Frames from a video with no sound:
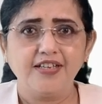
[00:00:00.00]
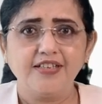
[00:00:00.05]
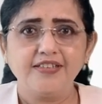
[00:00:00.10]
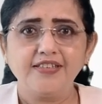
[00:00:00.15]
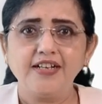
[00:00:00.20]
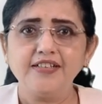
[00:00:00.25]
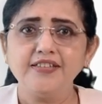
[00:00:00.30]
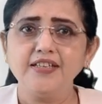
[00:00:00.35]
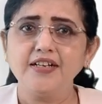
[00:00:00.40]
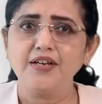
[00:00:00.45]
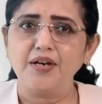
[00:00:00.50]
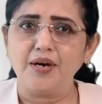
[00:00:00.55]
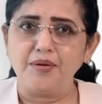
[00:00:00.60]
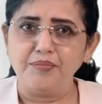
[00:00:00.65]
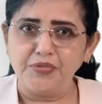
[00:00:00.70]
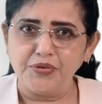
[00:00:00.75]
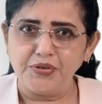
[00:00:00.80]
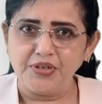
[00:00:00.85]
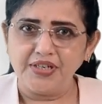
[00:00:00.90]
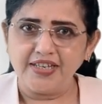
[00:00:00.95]
that the
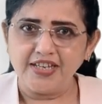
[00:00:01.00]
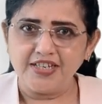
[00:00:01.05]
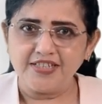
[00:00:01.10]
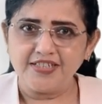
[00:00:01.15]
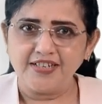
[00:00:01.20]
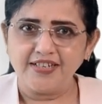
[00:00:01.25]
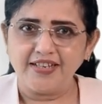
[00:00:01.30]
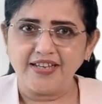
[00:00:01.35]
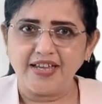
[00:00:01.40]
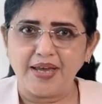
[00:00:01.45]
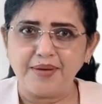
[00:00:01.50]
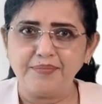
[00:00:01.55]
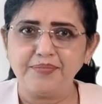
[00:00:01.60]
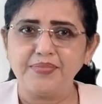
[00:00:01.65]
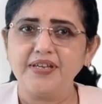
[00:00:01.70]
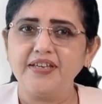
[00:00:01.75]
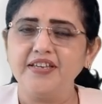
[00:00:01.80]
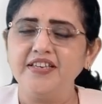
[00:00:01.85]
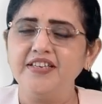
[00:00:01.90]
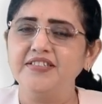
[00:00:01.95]
communication gap
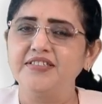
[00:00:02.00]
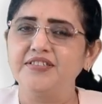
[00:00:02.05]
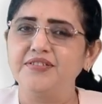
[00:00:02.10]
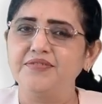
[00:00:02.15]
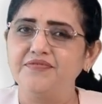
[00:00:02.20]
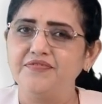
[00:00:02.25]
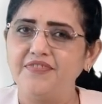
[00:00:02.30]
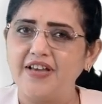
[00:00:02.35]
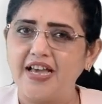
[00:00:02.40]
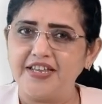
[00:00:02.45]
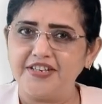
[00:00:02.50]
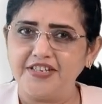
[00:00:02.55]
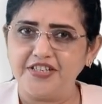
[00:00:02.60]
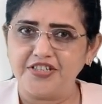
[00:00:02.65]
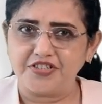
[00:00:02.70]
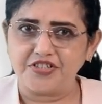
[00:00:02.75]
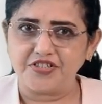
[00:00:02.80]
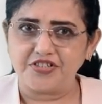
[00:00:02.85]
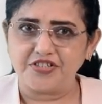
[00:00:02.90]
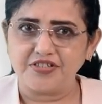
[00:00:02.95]
is
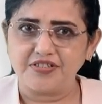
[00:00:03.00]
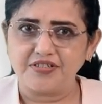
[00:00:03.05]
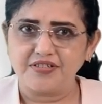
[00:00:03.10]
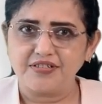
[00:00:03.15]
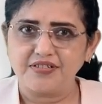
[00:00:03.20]
vanishing